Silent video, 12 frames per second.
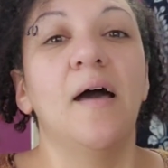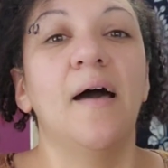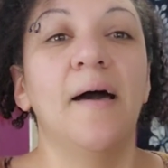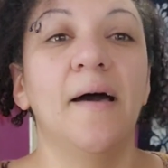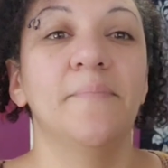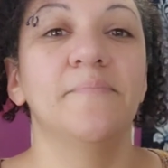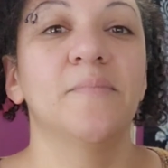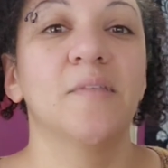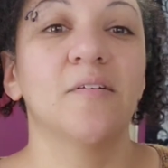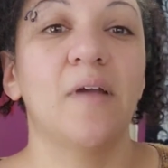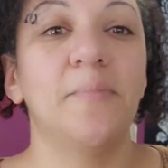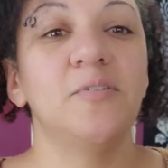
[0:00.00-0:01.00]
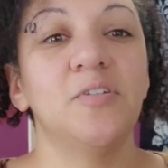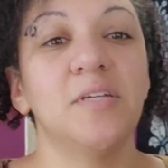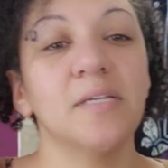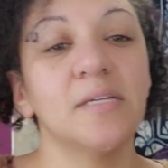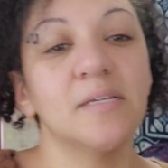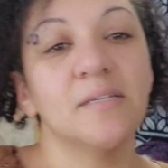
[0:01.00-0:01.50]
grab a
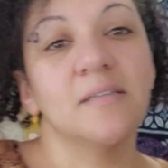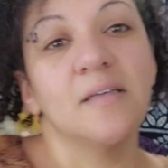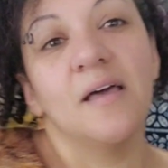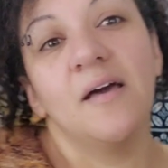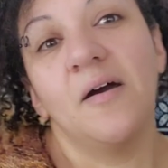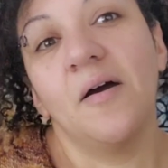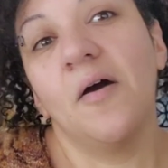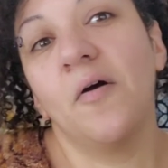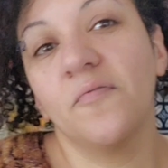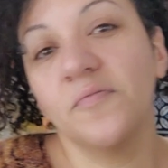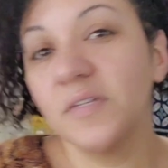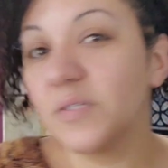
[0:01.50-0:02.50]
drink. Hopefully